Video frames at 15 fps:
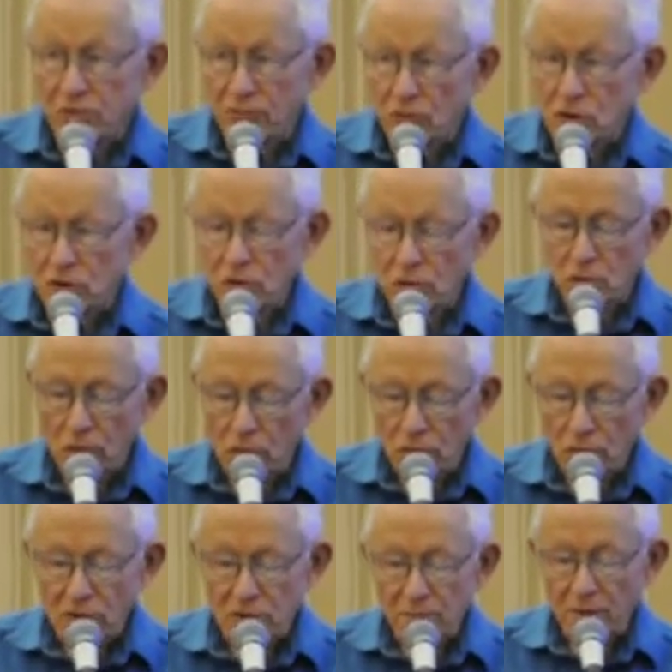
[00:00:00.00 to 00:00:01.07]
for Social
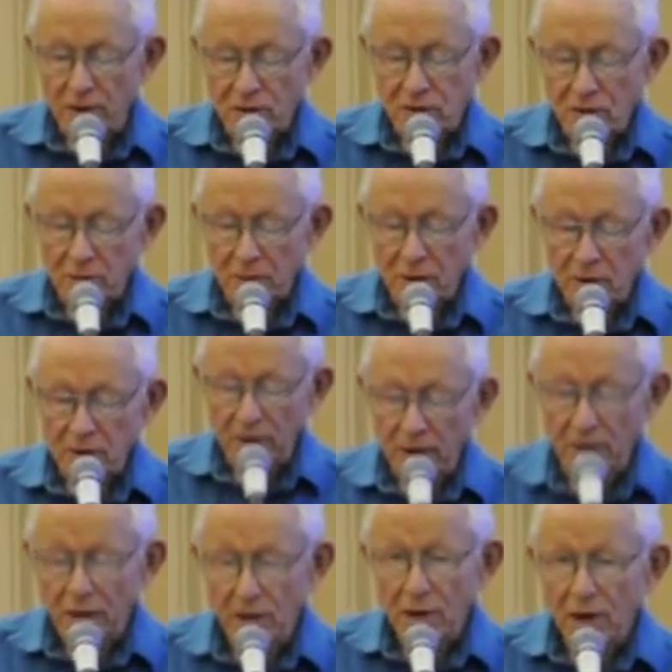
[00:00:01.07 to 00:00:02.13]
Responsibility.
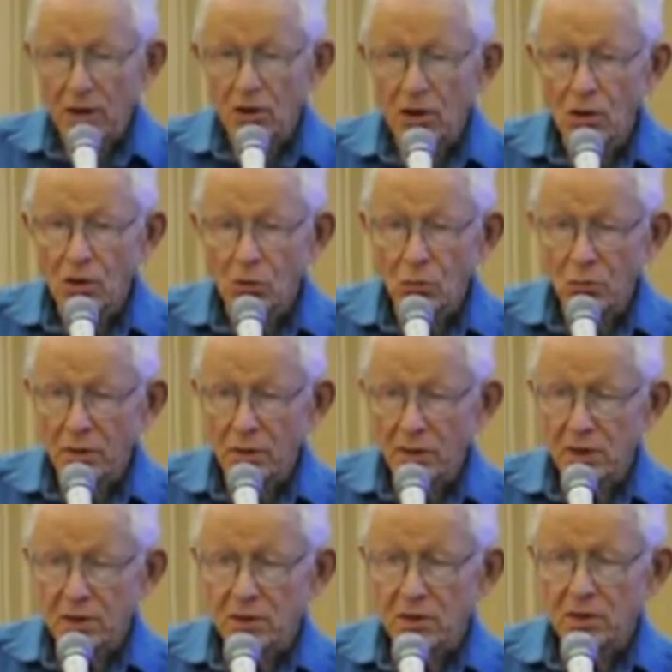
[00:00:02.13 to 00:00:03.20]
No one
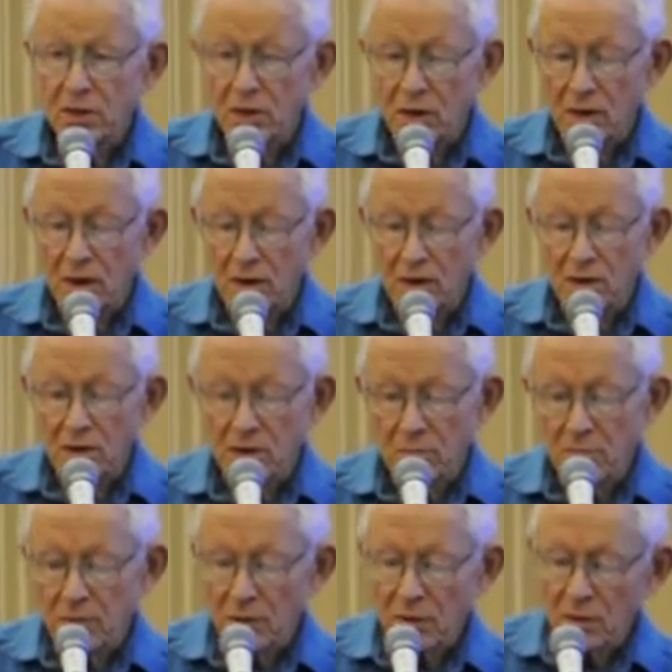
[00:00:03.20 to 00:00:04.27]
can deny
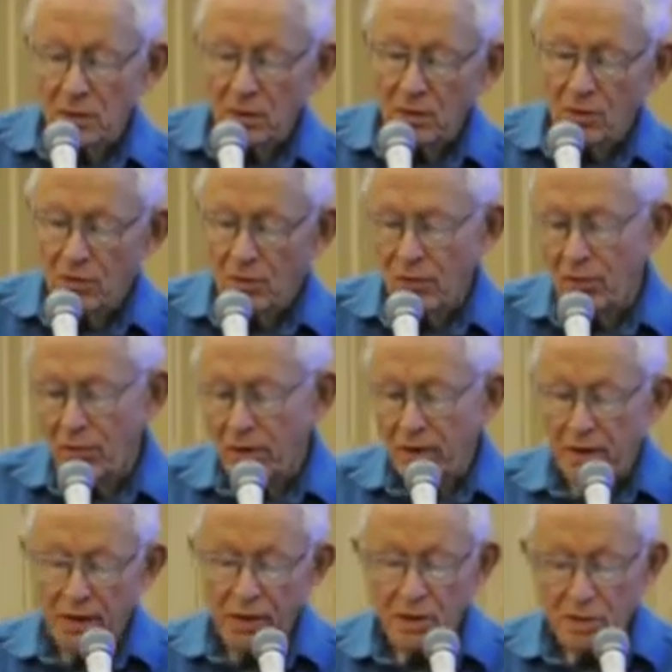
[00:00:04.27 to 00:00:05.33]
the great
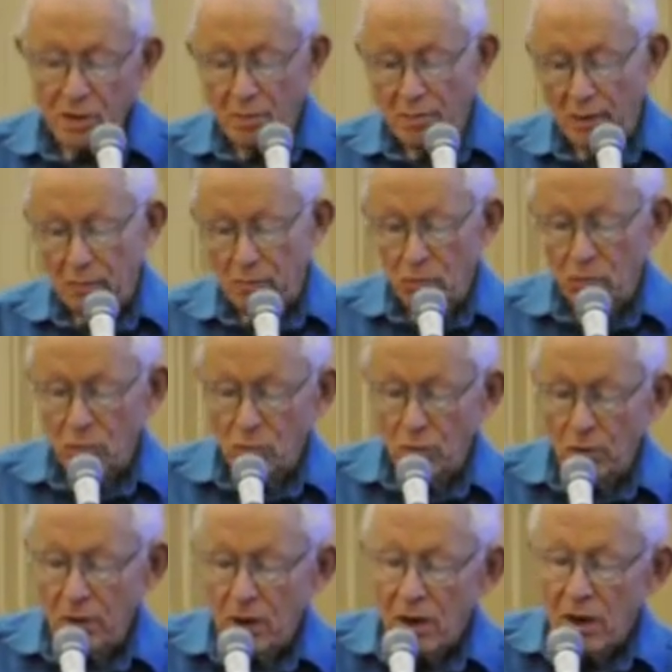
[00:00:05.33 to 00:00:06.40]
economic boom
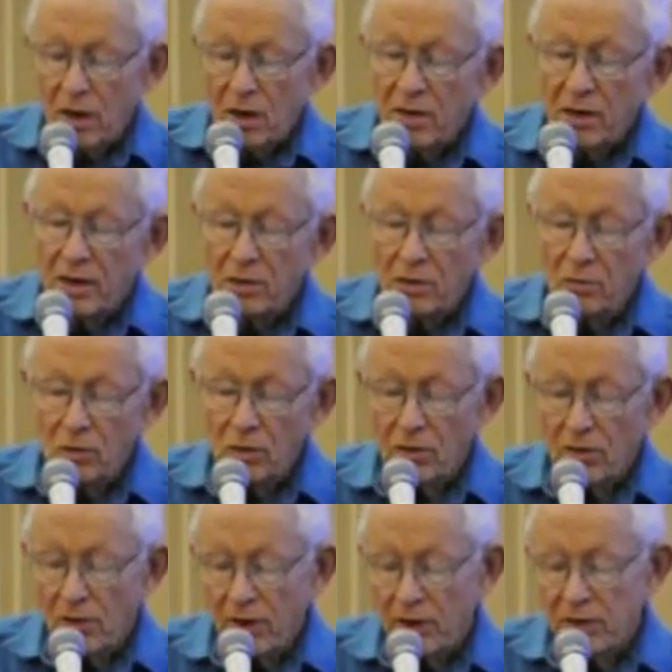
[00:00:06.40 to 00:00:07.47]
that
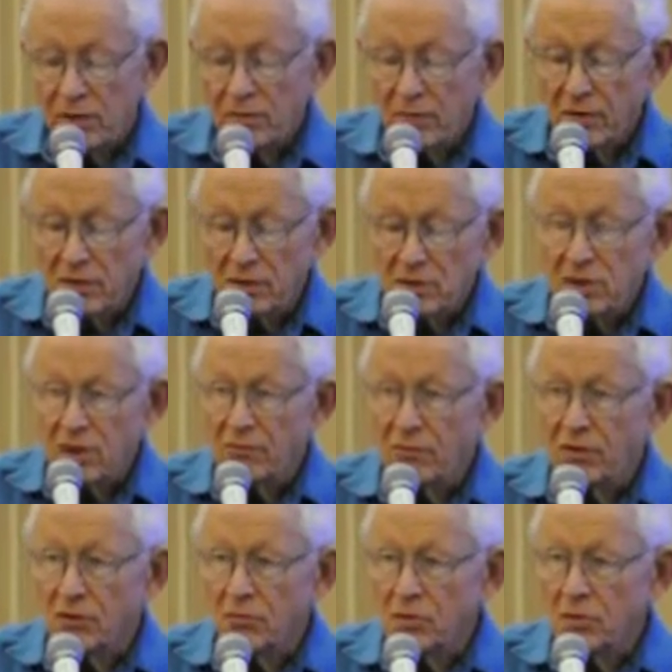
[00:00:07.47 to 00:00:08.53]
nuclear activities have
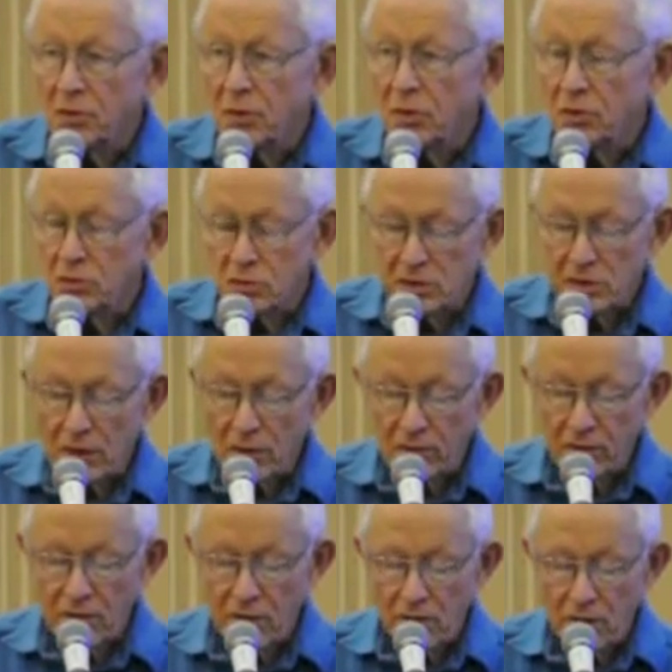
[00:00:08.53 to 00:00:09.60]
contributed to South
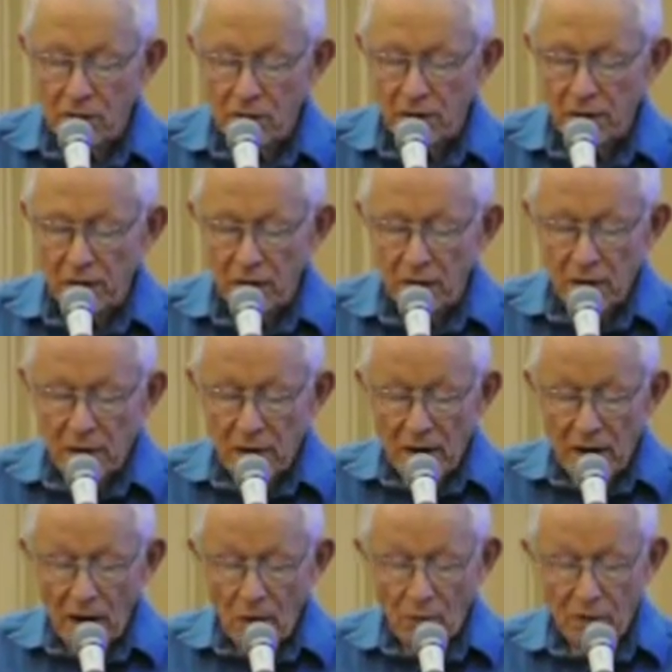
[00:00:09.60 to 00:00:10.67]
Carolina.
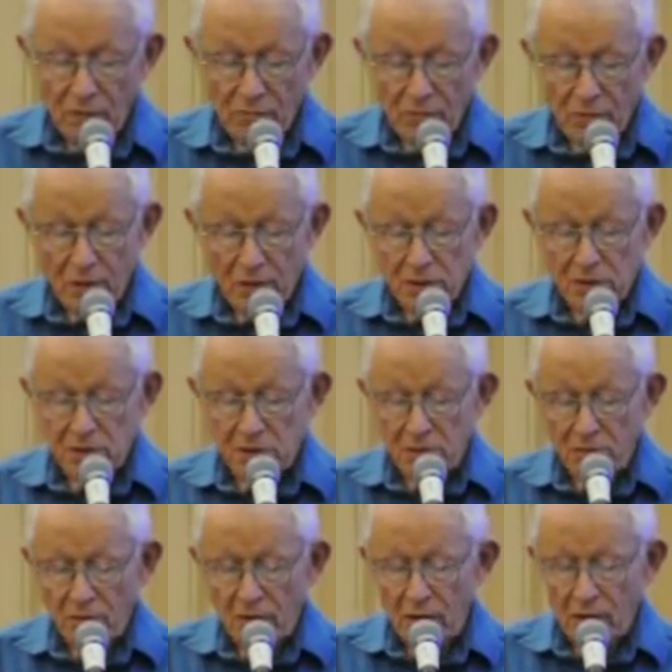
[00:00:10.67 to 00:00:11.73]
However,
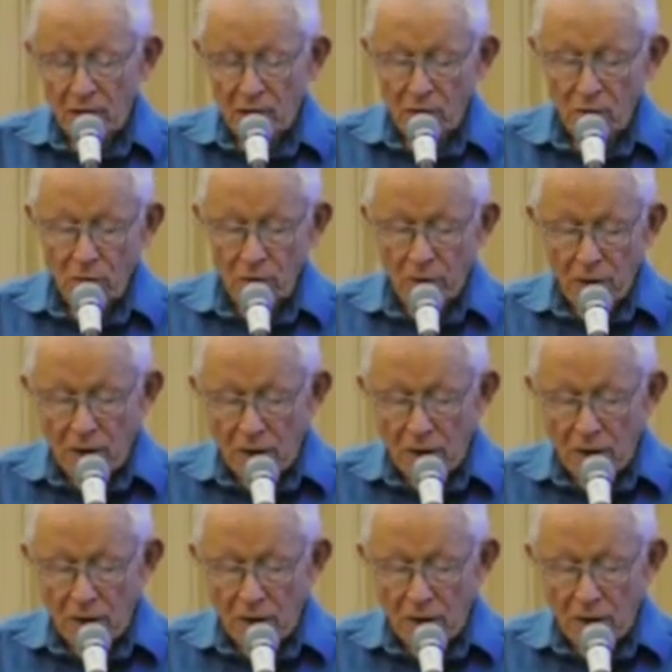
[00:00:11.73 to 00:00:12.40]
considering our